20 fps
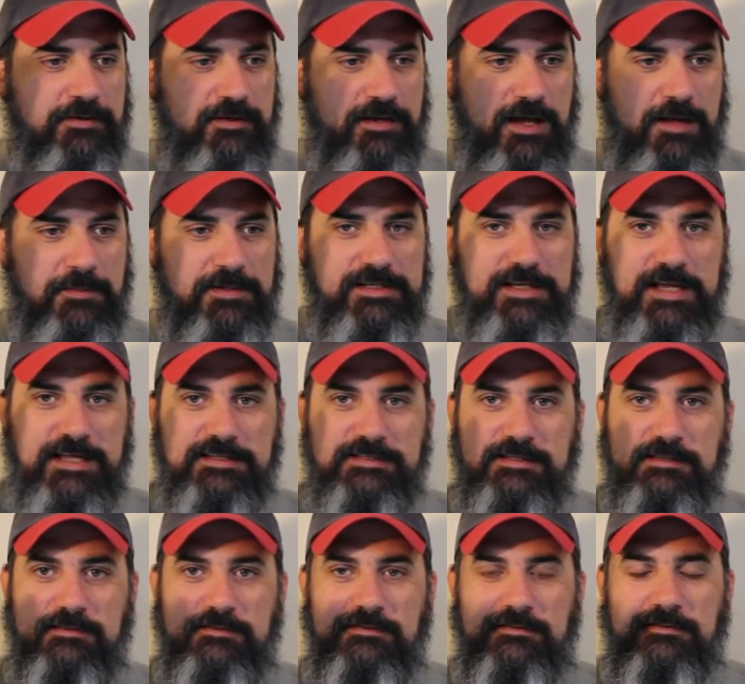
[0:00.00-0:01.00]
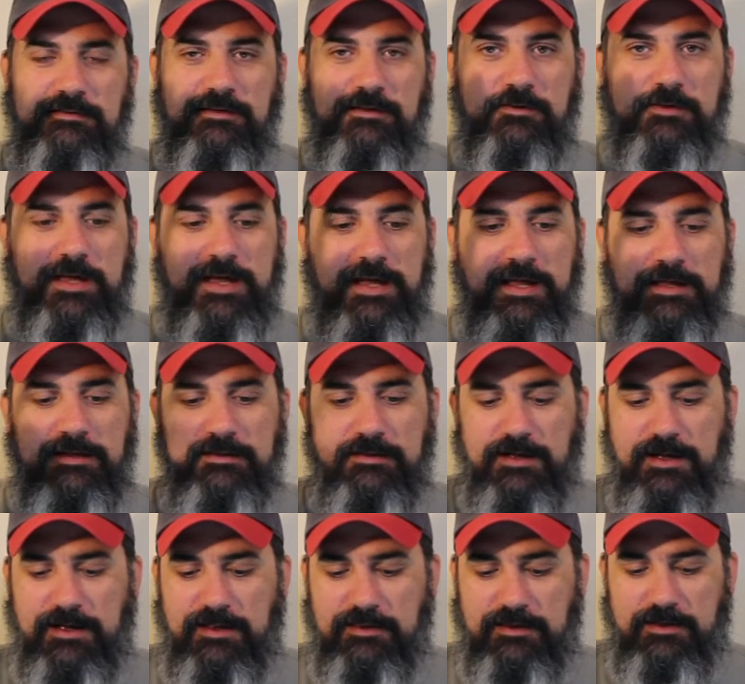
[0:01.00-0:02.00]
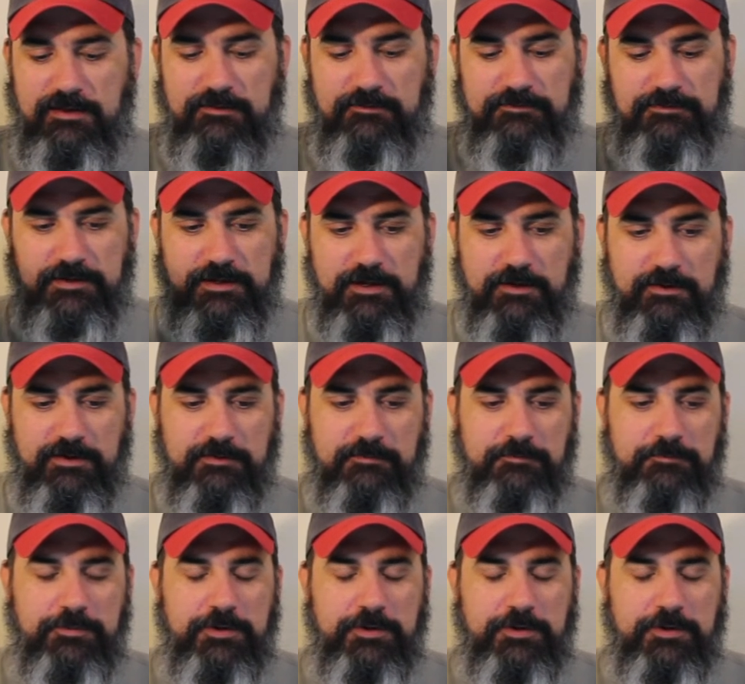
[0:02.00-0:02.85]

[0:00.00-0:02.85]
I'm a Texan, okay? I love, you know,